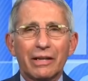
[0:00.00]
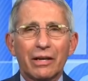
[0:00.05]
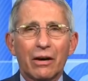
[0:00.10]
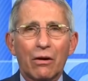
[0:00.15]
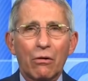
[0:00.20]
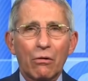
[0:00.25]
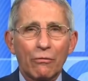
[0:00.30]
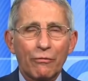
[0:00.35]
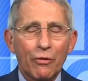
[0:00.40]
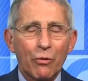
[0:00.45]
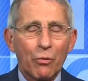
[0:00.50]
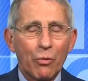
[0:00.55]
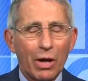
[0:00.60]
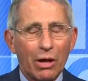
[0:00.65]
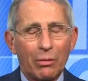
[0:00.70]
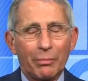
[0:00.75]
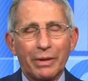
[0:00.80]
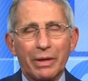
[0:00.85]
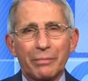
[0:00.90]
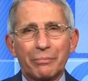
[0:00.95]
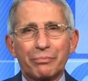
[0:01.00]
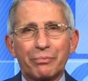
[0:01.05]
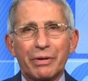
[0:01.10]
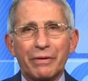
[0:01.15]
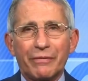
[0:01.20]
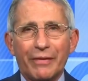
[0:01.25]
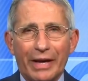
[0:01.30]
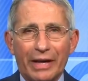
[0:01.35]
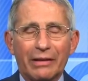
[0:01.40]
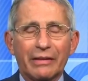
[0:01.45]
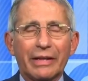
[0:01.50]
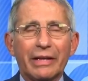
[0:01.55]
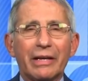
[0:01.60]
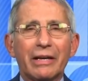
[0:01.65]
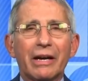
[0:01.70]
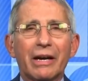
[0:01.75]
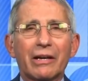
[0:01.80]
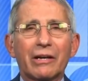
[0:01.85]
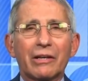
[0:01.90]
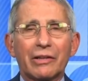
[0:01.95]
The overwhelming
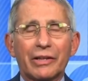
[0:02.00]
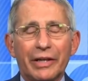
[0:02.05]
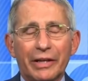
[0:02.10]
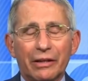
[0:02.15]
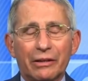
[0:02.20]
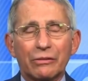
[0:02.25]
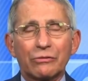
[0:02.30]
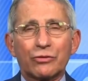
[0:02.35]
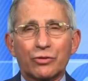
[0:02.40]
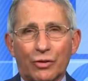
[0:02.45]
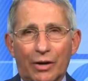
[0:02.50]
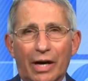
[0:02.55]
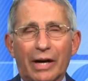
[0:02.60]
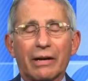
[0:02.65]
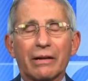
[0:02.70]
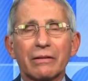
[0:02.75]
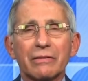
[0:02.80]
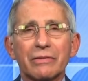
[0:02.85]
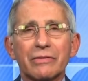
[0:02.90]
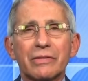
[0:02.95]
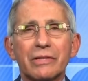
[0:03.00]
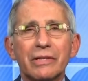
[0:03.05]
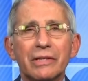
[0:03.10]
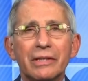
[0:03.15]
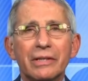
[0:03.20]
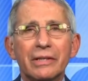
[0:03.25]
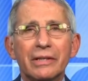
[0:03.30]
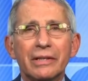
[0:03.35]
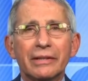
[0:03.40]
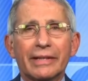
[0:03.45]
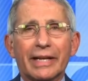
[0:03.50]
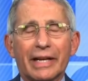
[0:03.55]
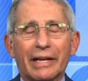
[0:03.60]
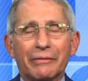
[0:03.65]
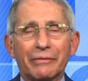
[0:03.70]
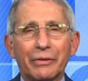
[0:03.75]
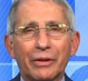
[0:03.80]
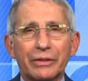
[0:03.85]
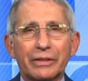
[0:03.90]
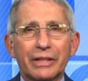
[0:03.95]
prevailing clinical trials that
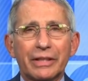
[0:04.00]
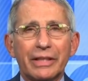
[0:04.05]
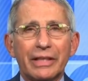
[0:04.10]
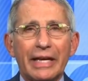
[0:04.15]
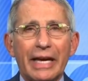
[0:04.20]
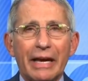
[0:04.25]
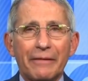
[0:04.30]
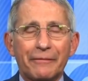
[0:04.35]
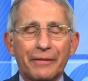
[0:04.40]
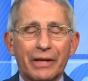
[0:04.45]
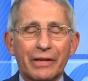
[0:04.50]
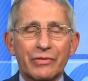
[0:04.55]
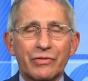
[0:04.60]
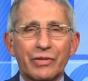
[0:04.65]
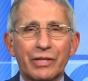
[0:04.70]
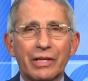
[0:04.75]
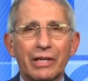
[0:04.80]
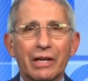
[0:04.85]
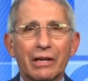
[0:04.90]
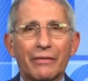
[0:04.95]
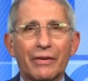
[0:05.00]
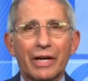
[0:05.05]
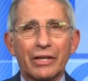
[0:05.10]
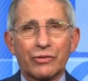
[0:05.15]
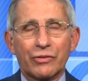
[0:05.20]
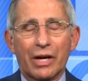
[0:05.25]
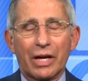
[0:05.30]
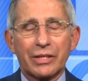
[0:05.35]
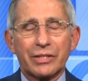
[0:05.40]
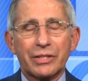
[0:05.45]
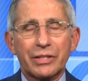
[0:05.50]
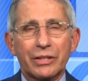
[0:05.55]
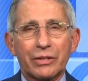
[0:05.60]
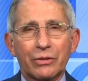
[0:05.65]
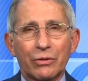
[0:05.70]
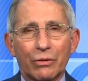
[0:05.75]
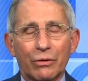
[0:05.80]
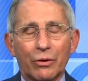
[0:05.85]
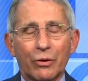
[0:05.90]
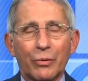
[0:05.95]
have looked at the efficacy of
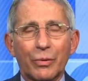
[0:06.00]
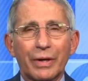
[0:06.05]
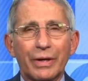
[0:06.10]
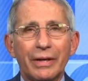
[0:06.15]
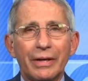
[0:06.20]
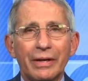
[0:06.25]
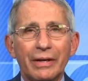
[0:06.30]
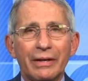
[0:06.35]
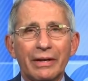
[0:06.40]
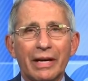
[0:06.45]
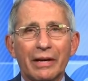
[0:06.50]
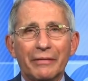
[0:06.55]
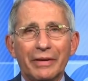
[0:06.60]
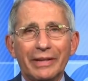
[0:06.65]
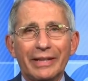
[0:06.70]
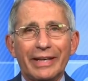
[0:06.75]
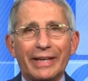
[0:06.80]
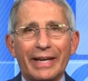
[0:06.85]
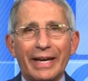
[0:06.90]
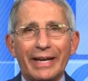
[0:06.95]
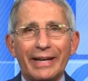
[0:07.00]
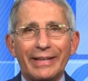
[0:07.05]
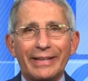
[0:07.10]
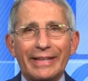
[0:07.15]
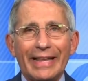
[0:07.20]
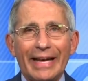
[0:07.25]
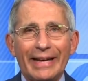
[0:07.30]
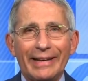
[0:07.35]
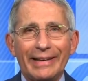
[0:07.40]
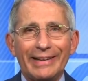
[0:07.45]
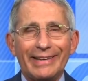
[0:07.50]
hydroxychloroquine have indicated that